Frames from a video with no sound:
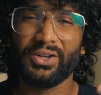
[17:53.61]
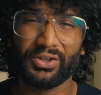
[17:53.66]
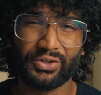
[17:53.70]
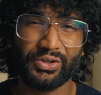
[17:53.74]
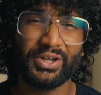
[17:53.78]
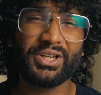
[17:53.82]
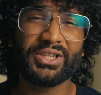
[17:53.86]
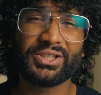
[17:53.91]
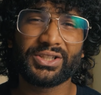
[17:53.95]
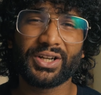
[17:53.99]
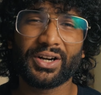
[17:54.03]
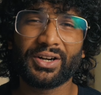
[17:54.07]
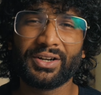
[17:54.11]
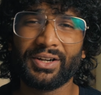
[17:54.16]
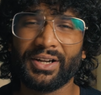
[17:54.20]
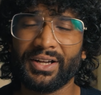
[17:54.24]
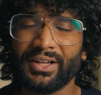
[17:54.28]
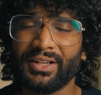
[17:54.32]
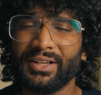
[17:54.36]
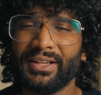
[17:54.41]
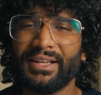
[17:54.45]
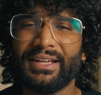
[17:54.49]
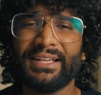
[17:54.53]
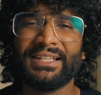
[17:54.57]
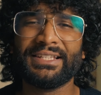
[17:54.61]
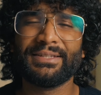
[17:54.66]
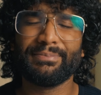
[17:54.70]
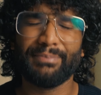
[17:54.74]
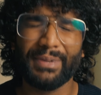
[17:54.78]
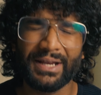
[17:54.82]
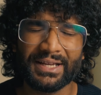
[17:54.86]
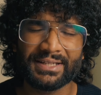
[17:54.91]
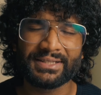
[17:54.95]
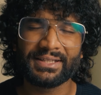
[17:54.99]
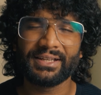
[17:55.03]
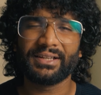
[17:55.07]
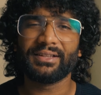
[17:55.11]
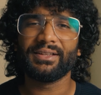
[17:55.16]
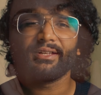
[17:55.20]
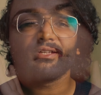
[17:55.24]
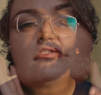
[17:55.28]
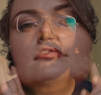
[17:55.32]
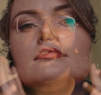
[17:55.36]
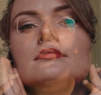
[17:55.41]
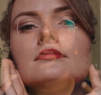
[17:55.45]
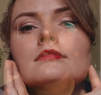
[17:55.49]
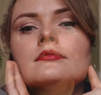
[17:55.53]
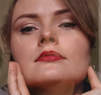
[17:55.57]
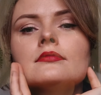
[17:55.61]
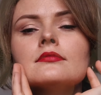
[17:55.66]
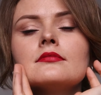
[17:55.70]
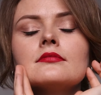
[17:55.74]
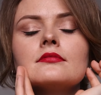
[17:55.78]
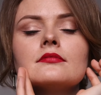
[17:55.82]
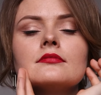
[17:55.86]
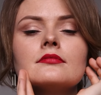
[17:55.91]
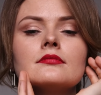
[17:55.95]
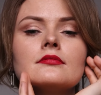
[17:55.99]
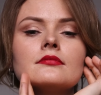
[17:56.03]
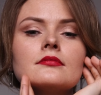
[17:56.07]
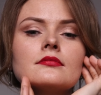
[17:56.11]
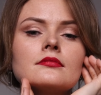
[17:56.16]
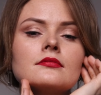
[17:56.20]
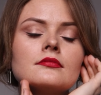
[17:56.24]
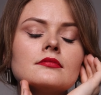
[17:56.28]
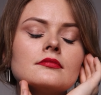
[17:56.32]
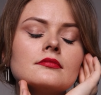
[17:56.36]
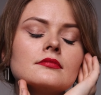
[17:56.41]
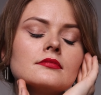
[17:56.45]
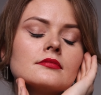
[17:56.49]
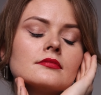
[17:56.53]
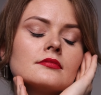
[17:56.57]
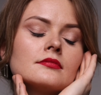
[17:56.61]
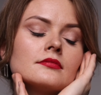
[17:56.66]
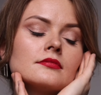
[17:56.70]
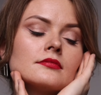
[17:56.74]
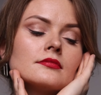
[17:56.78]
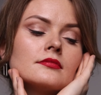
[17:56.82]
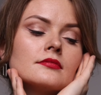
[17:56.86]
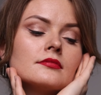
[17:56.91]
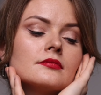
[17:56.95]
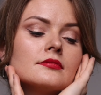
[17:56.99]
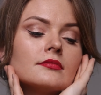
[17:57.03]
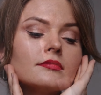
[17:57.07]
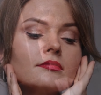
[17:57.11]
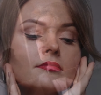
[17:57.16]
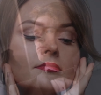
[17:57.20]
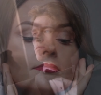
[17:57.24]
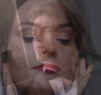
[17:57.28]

Gris Charnel is basically sophistication in a bottle.